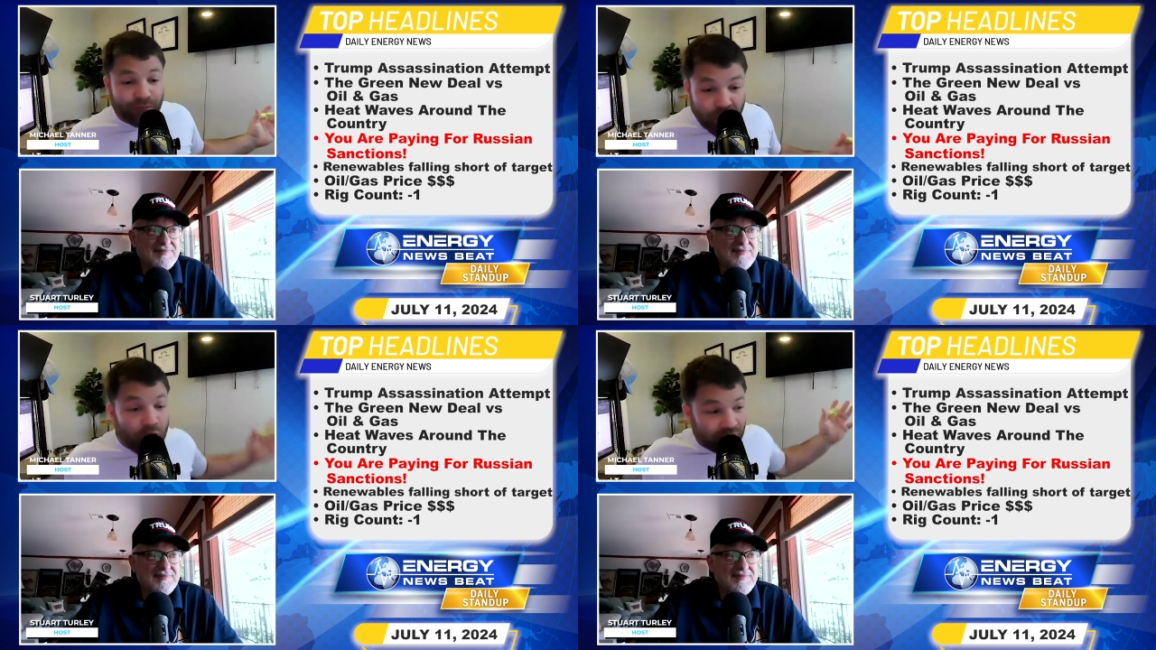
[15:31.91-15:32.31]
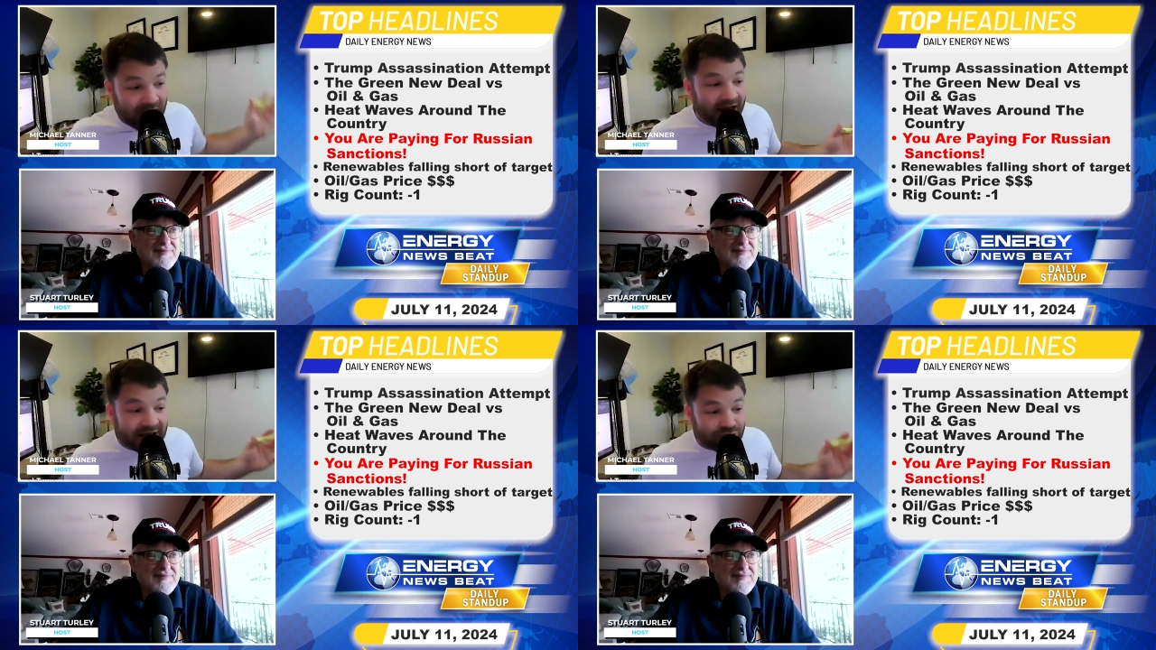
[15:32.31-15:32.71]
Speaker 1: Putin
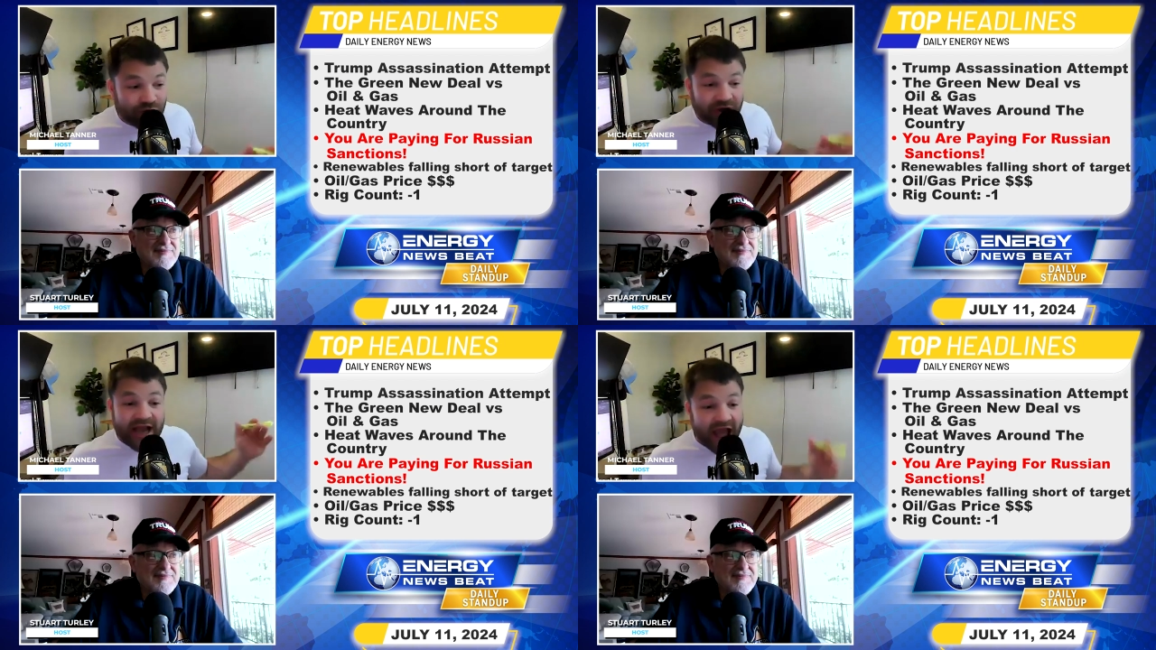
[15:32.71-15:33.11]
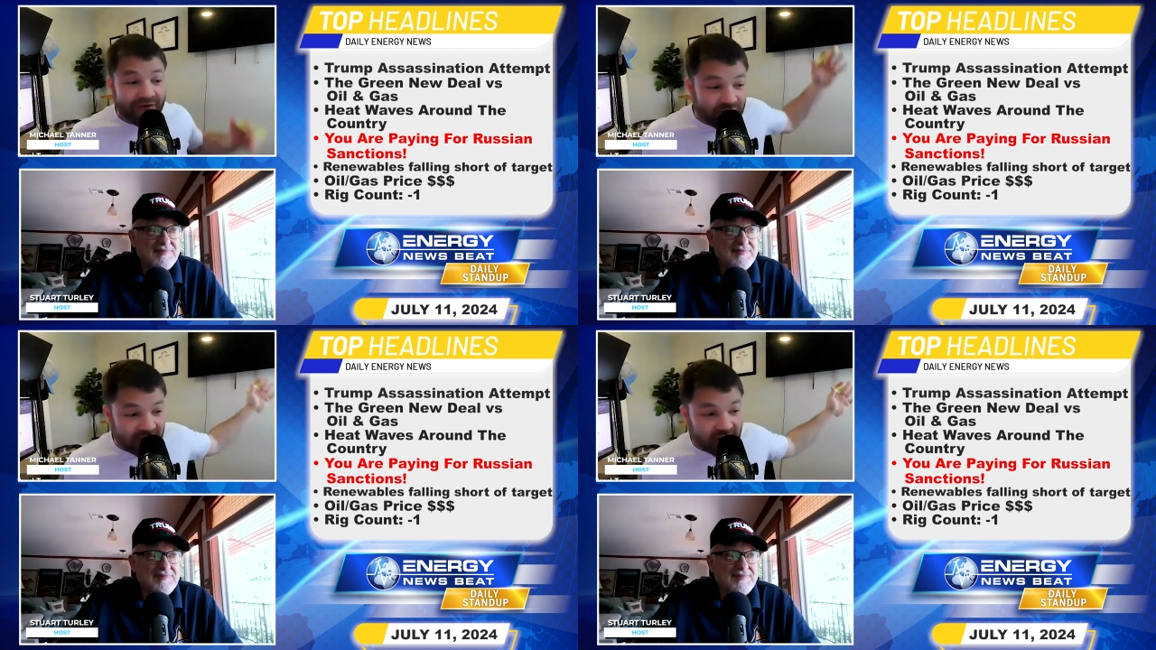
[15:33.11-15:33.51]
and has really
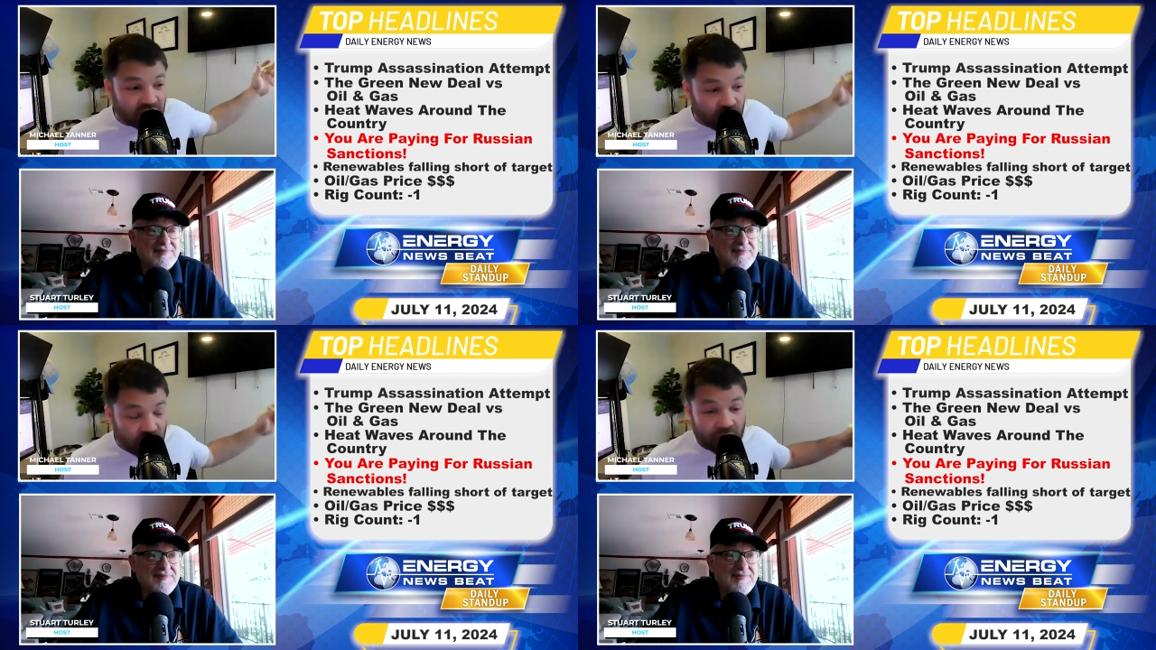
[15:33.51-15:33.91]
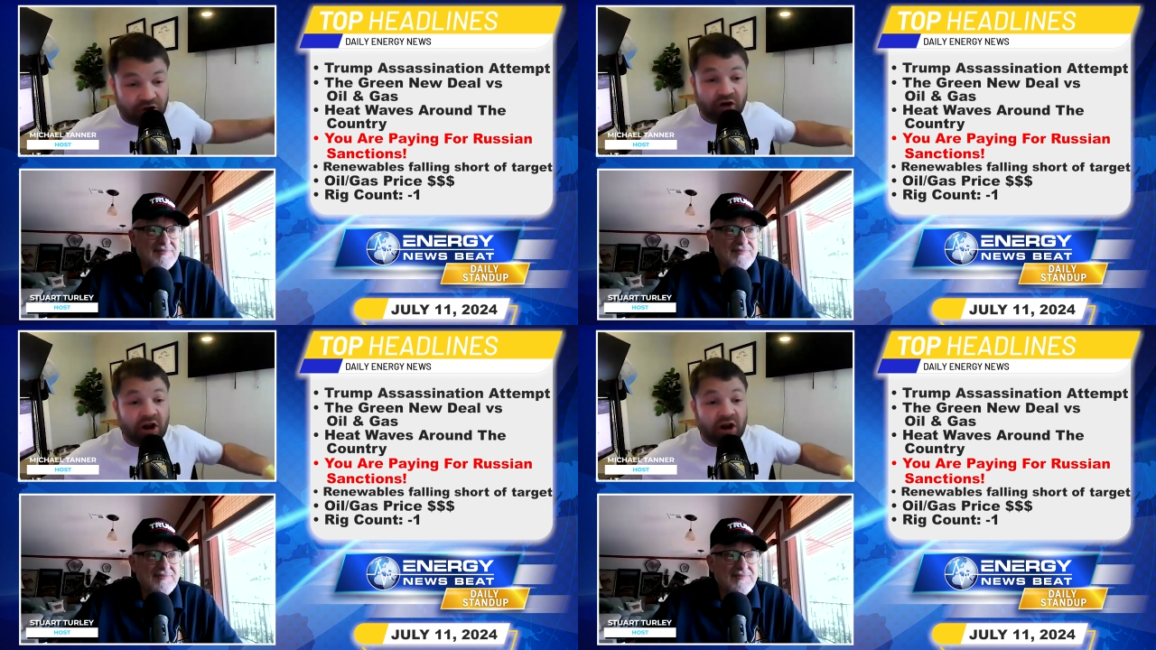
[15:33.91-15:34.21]
everything to do with the